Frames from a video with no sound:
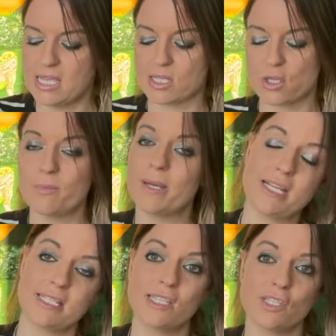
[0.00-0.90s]
So your
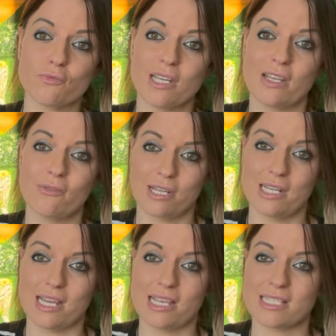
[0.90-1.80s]
person is really
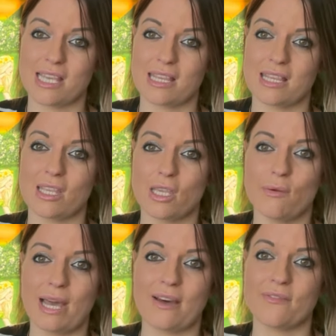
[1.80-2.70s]
realizing that you
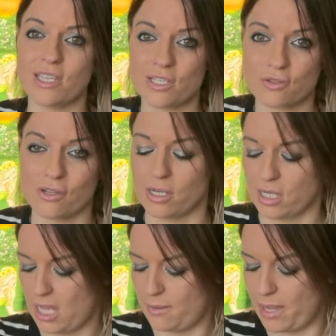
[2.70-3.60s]
have these strong
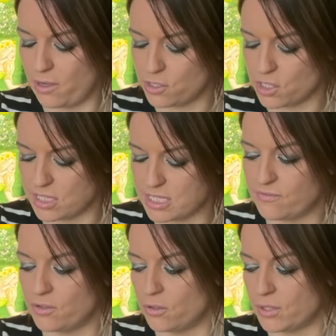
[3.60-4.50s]
emotions
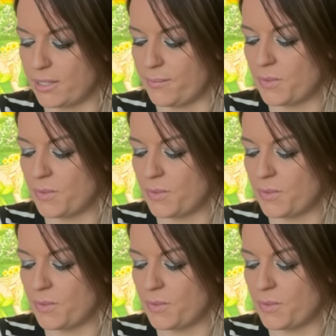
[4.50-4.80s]
for them.